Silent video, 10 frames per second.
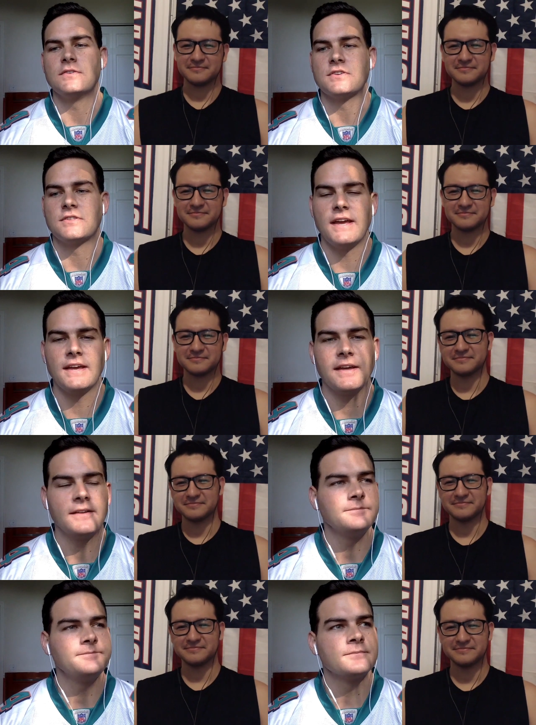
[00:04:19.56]
Speaker 1: what you're
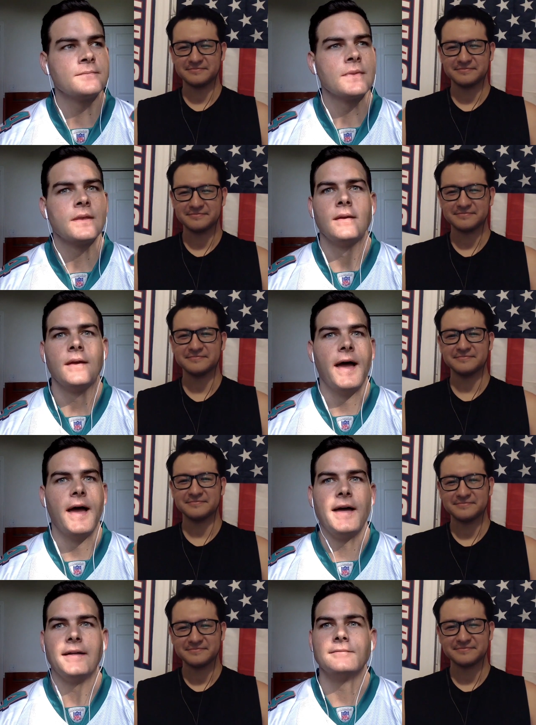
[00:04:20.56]
thinking.
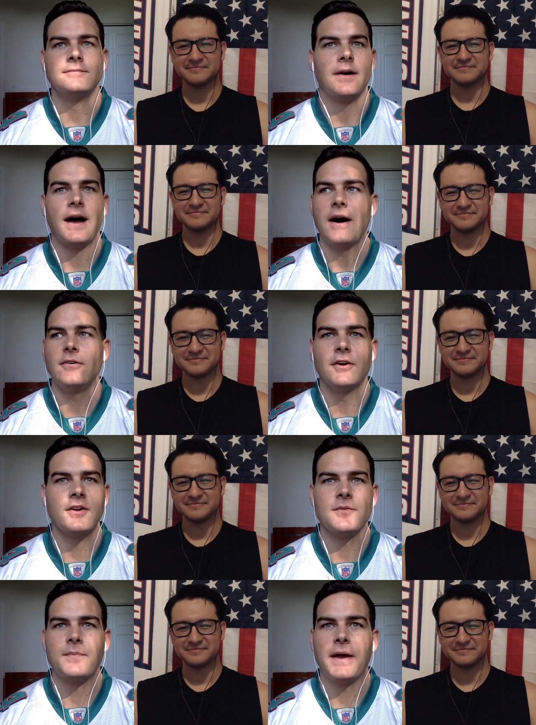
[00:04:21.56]
And how
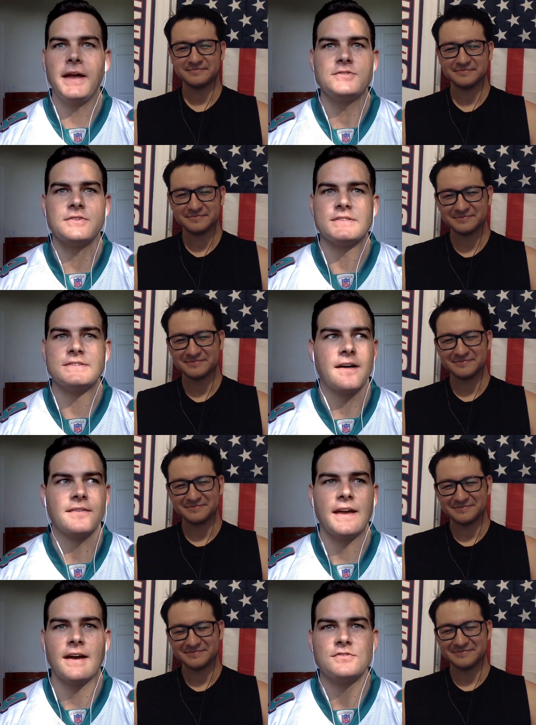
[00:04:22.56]
good are the Patriots now?
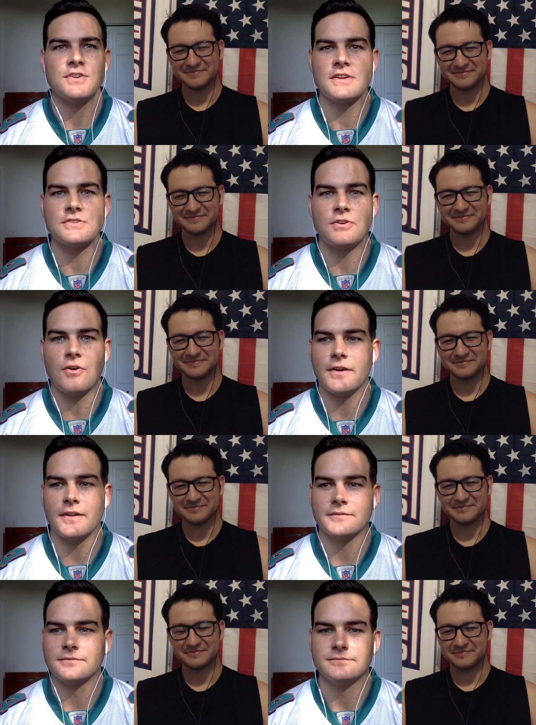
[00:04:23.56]
They have Josh
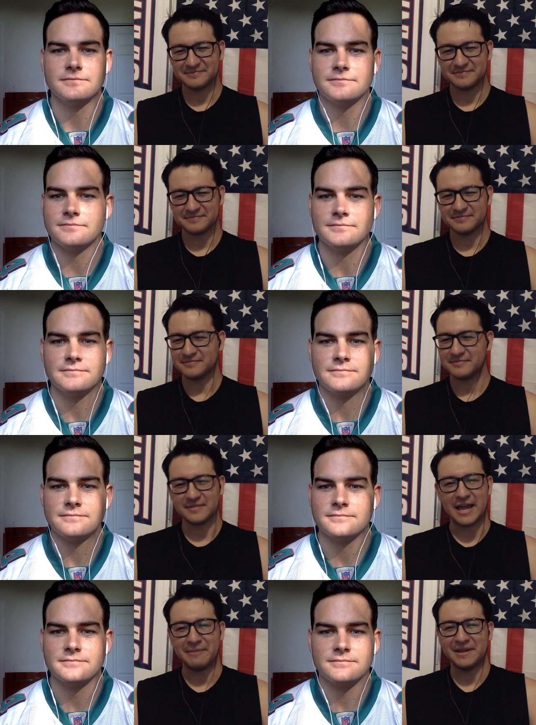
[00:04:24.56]
Gordon.
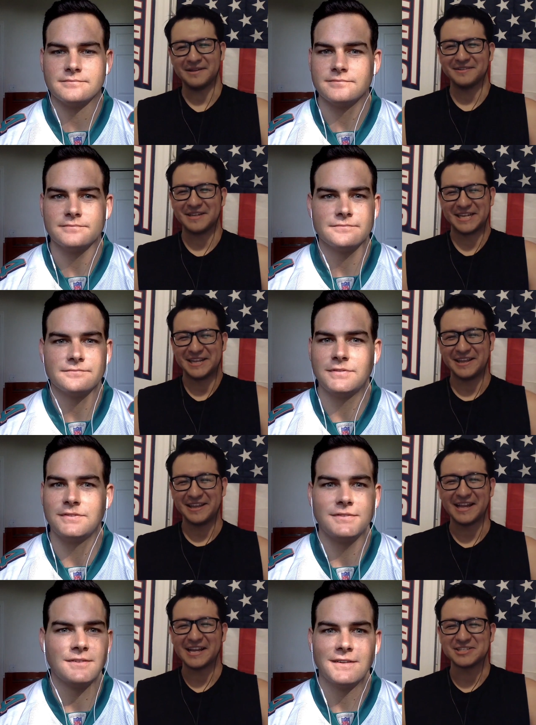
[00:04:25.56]
Speaker 2: I mean,
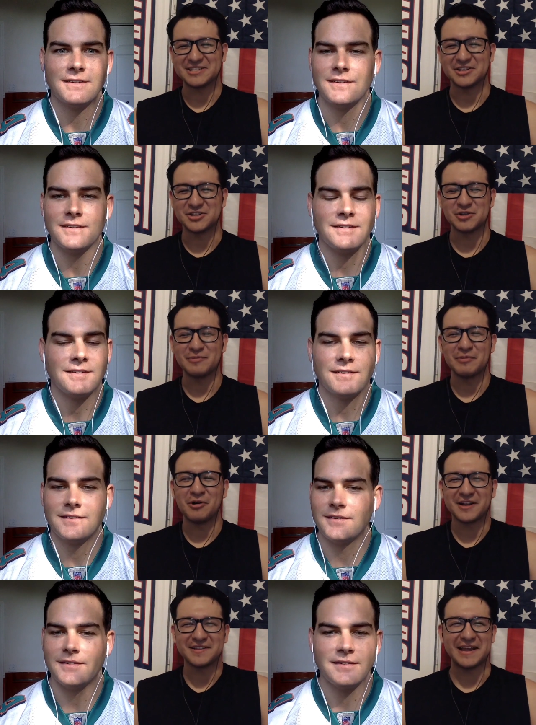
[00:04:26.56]
like I said, Super
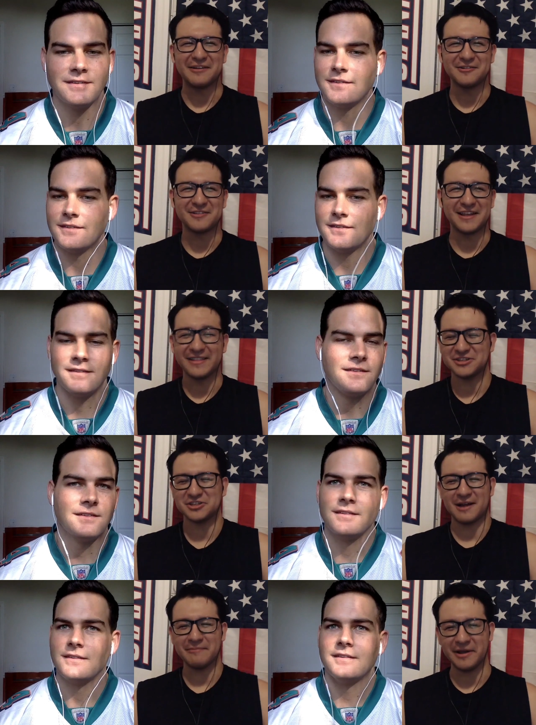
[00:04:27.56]
Bowl contenders, and they
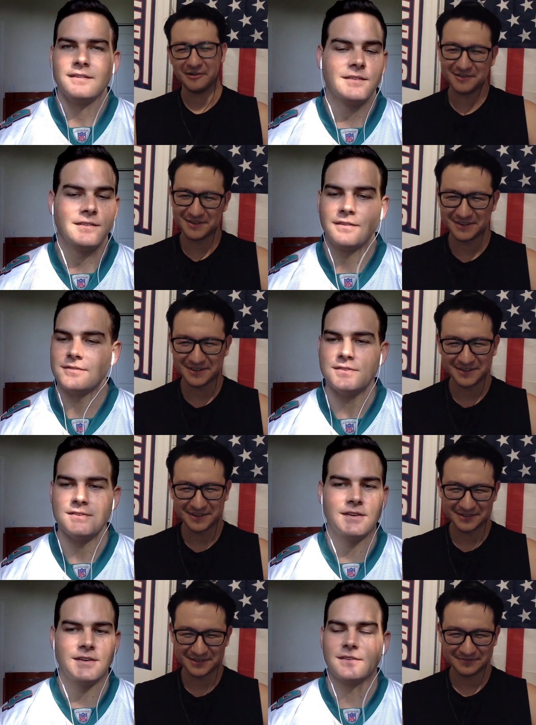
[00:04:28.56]
just got better.
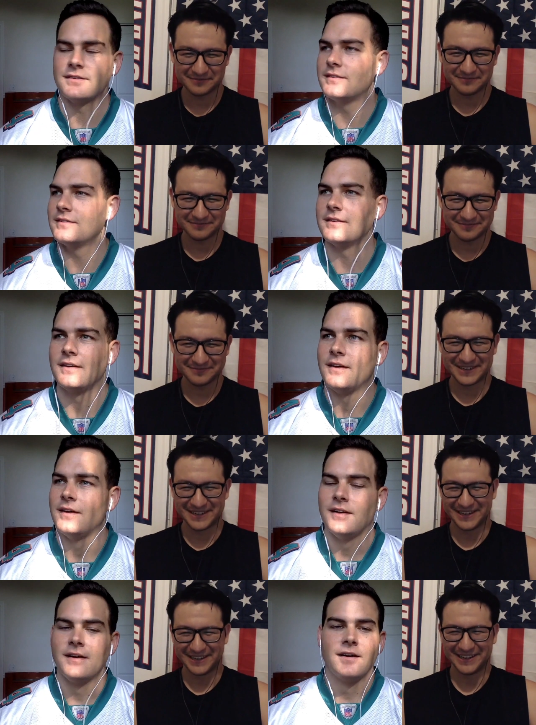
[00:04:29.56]
Jeez.
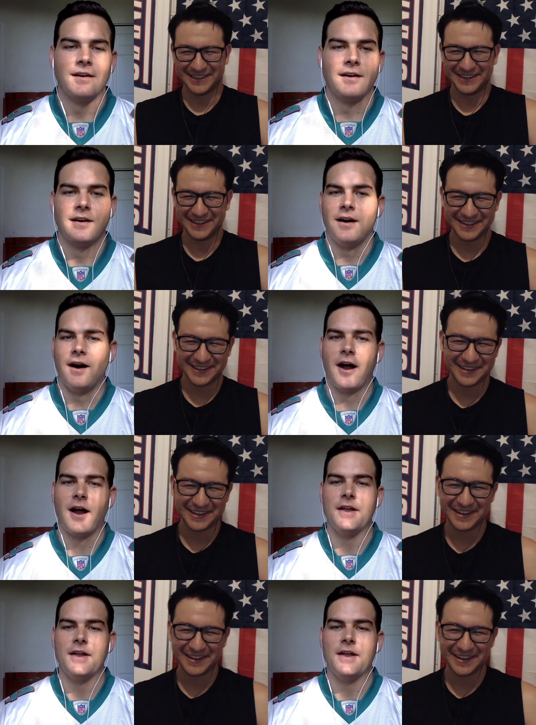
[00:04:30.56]
Speaker 1: All